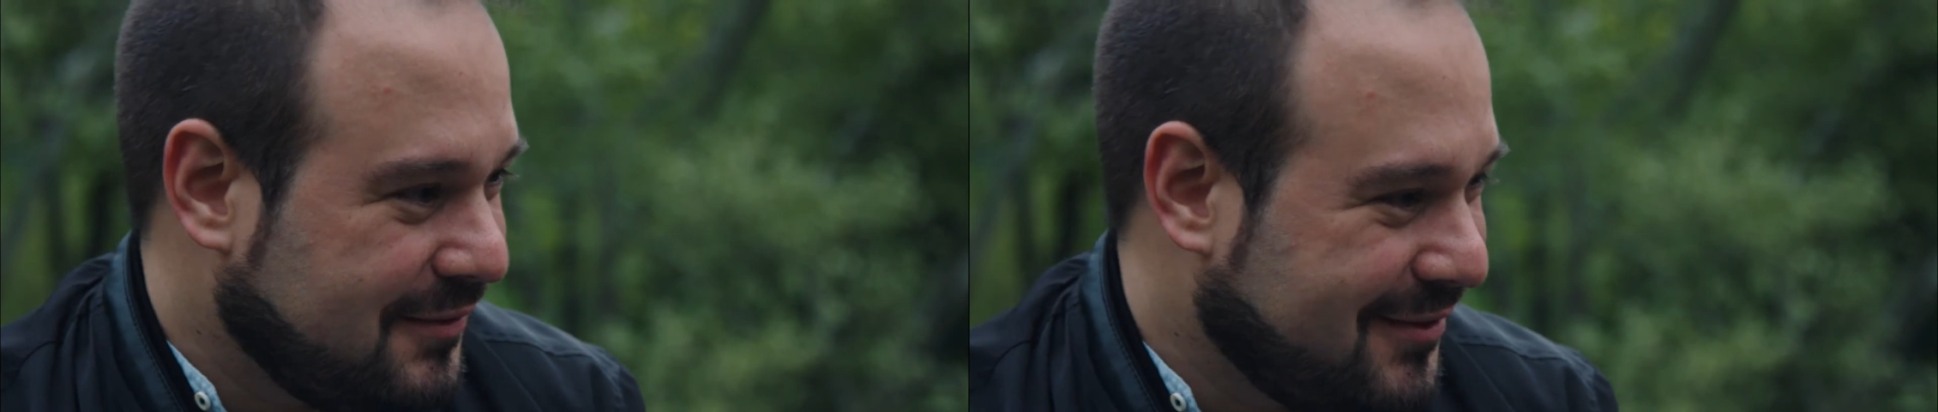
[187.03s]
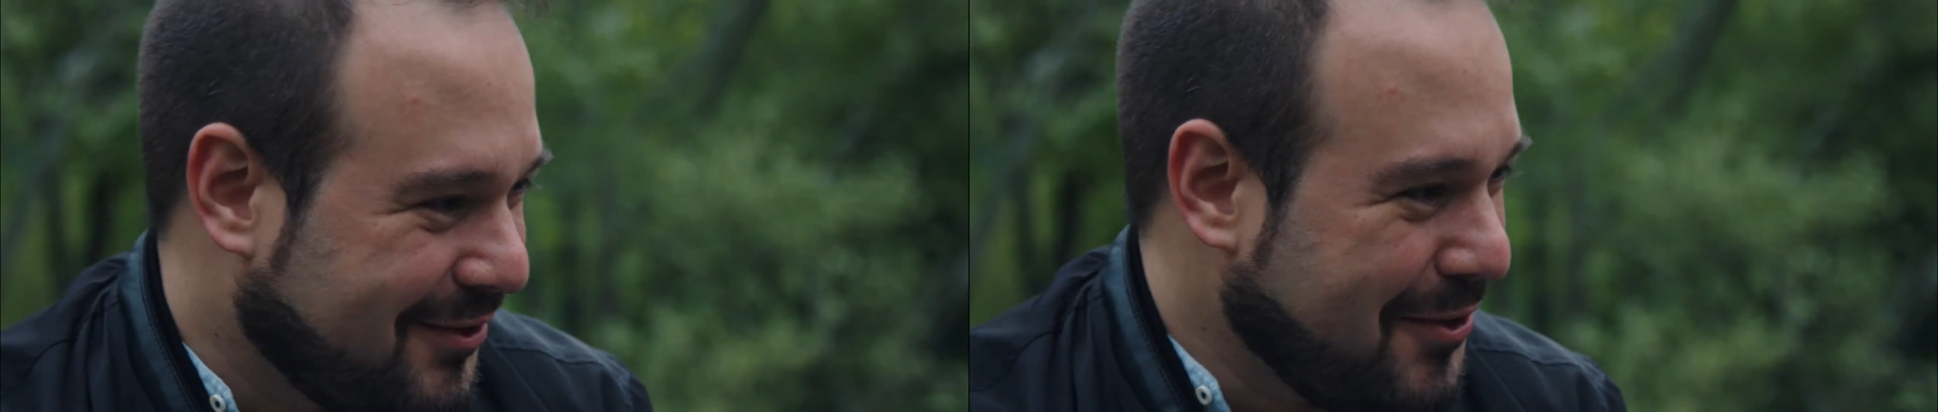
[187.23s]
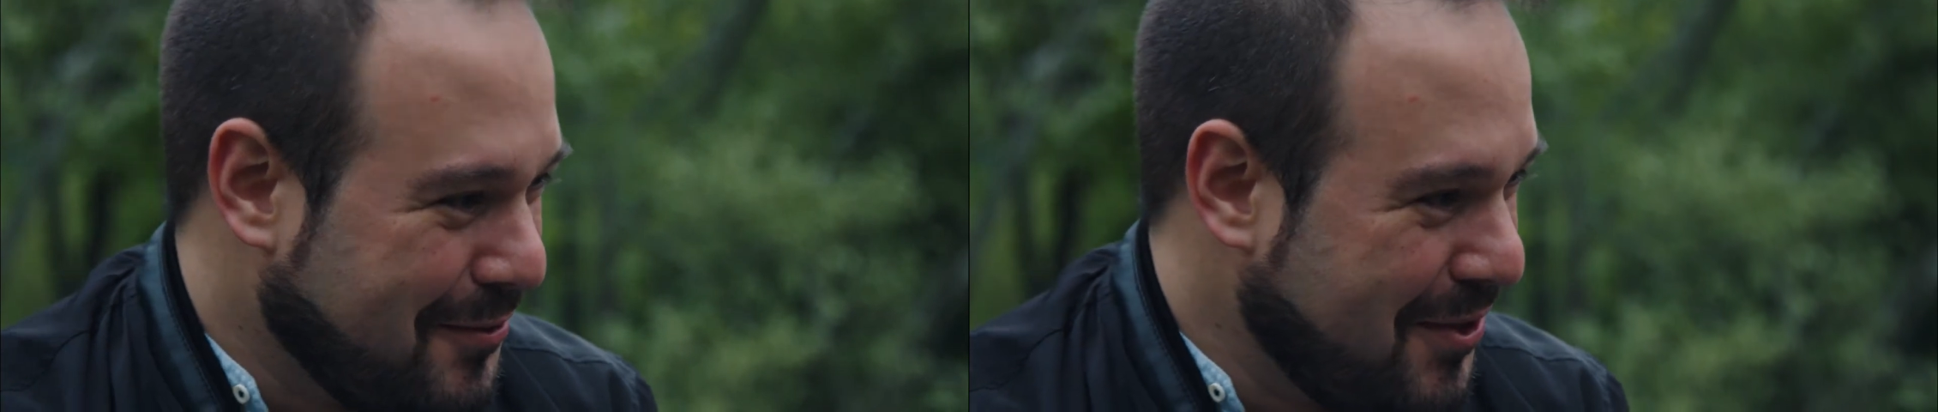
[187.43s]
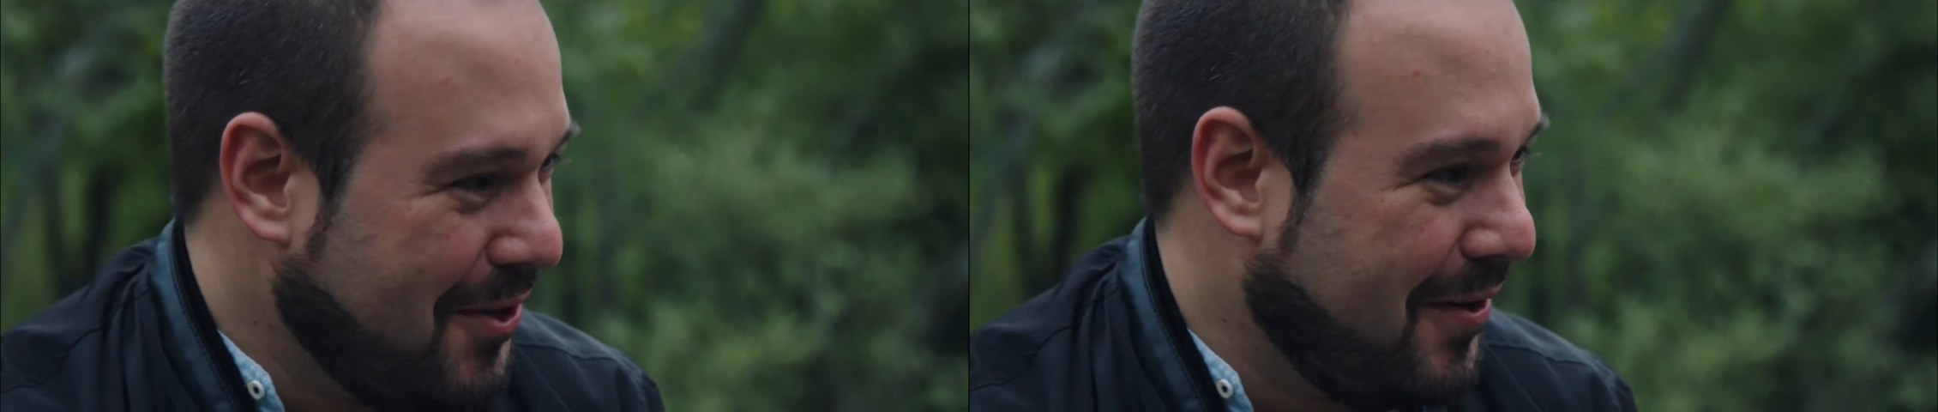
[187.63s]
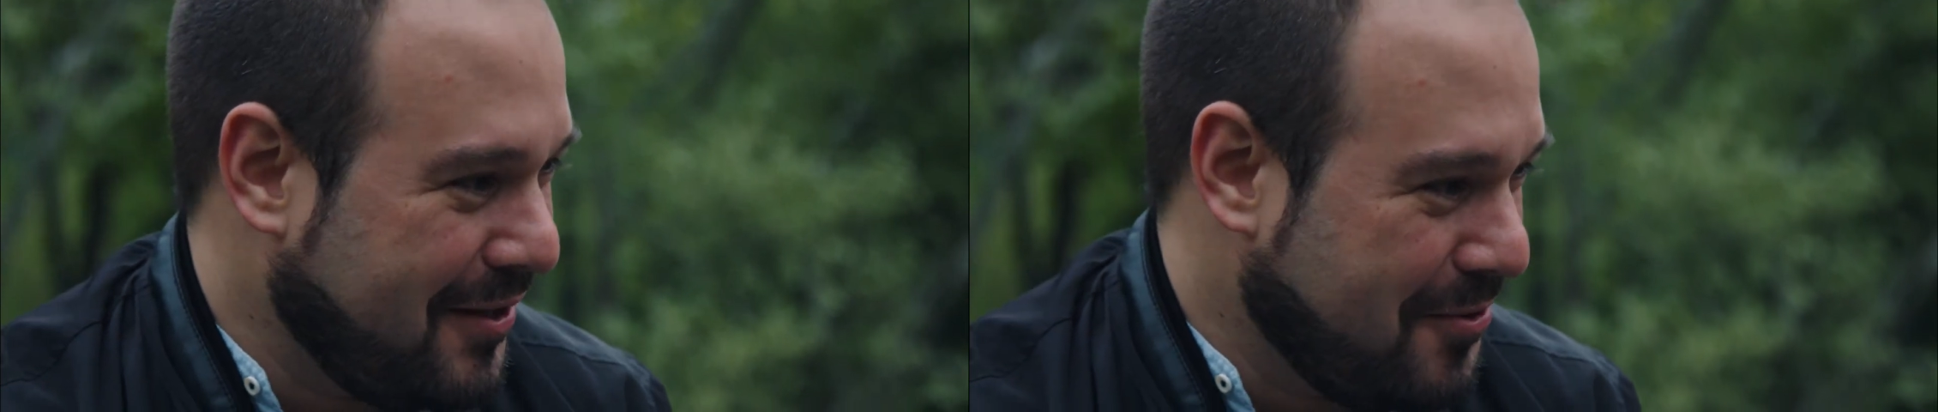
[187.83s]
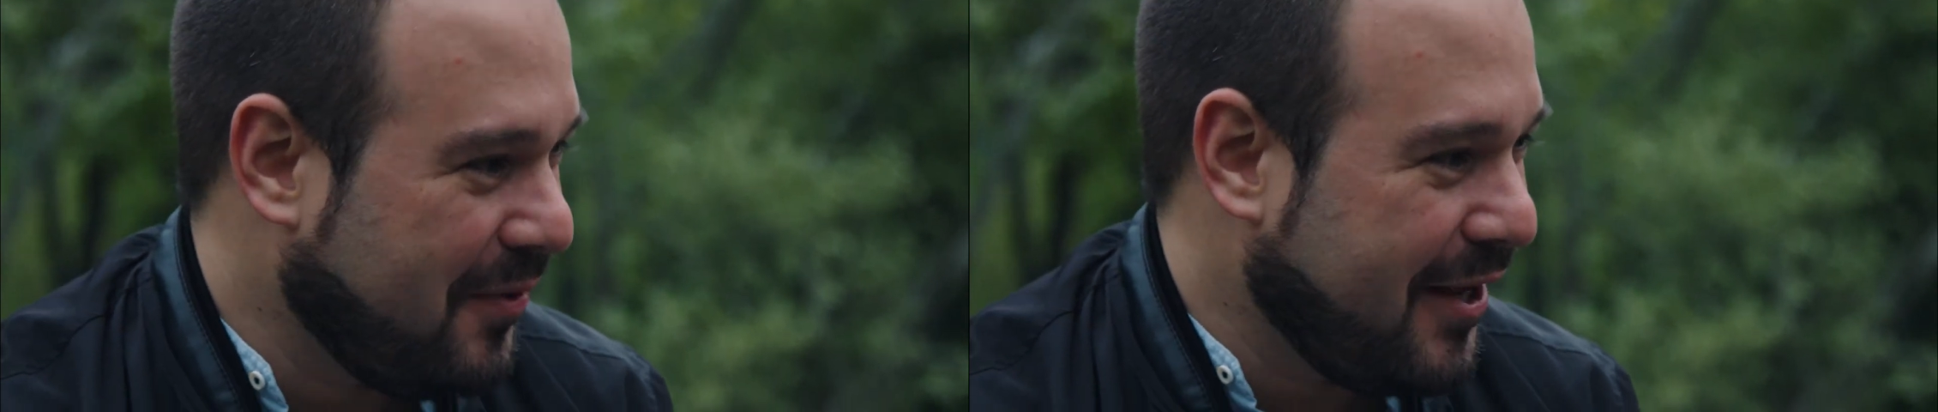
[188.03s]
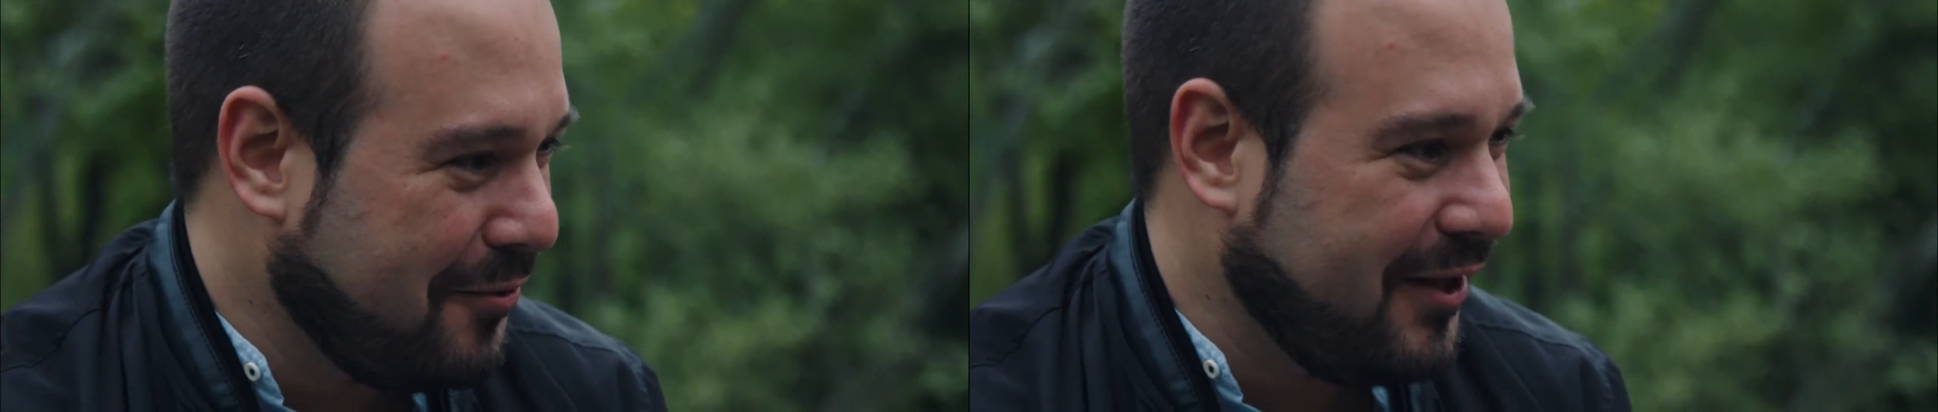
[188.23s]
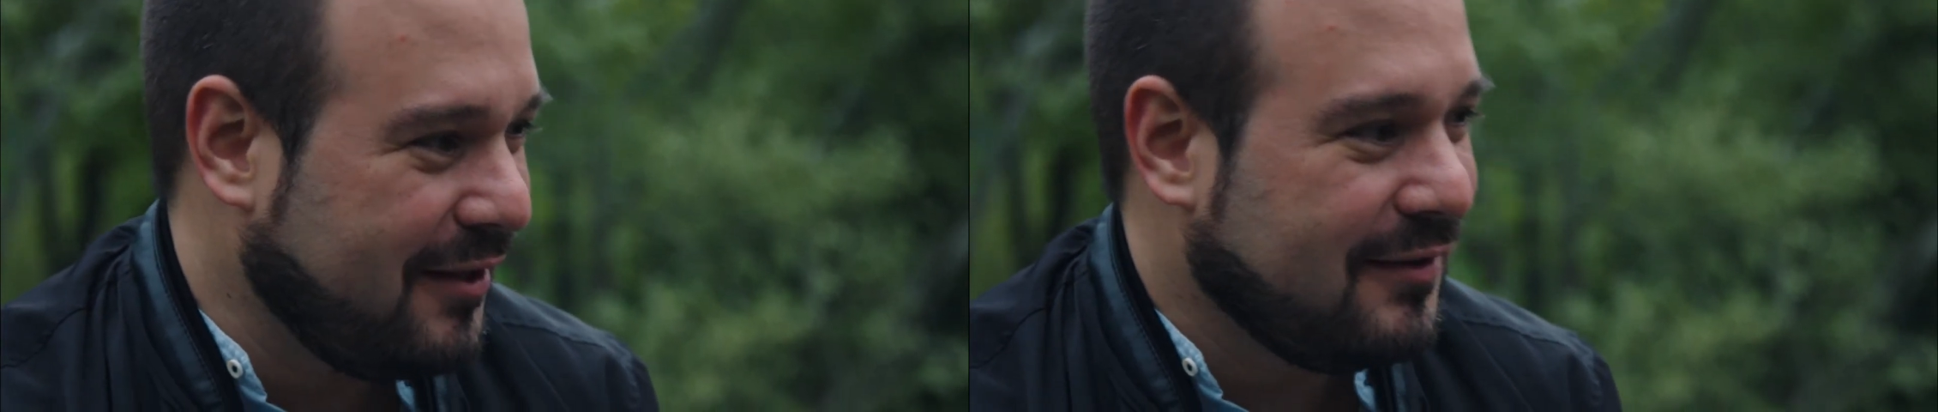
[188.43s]
so you know and you play
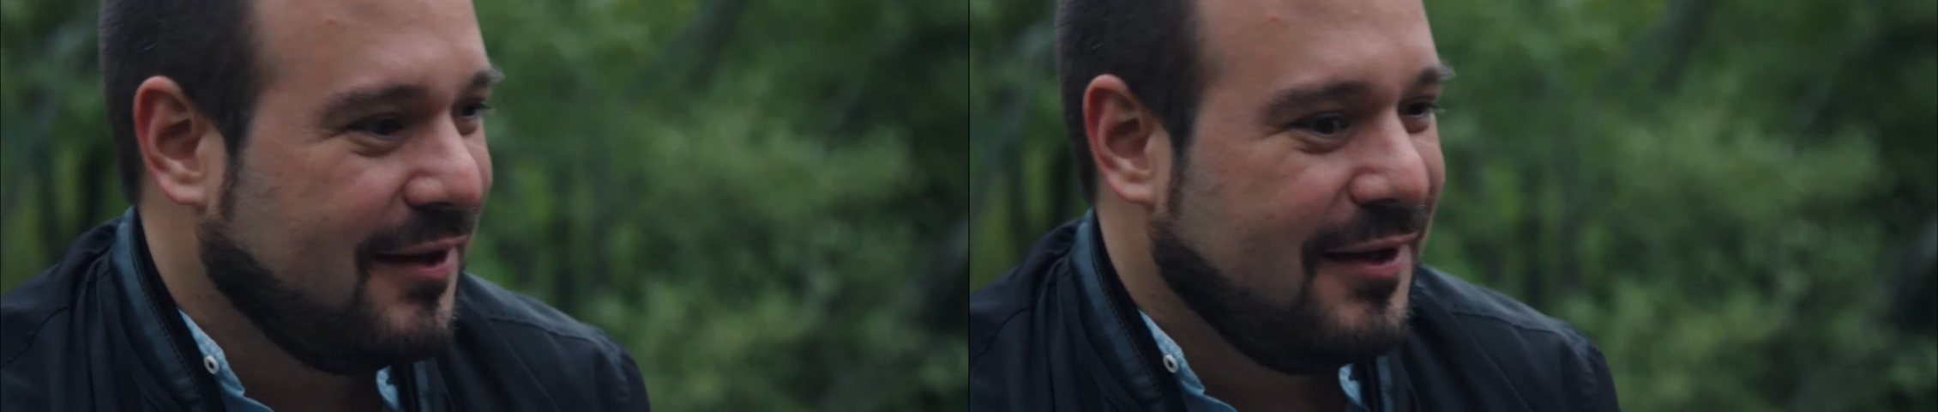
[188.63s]
with it.